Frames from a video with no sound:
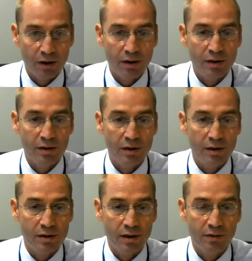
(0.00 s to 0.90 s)

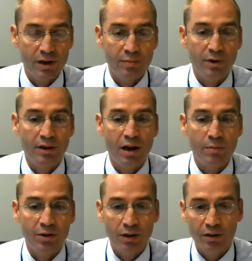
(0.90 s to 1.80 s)
its investment
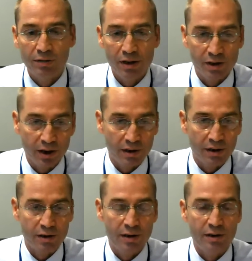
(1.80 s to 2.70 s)
climate. One of these things
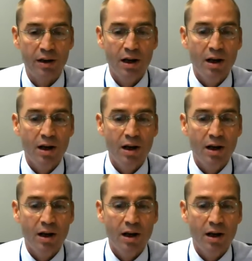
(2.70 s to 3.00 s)
is this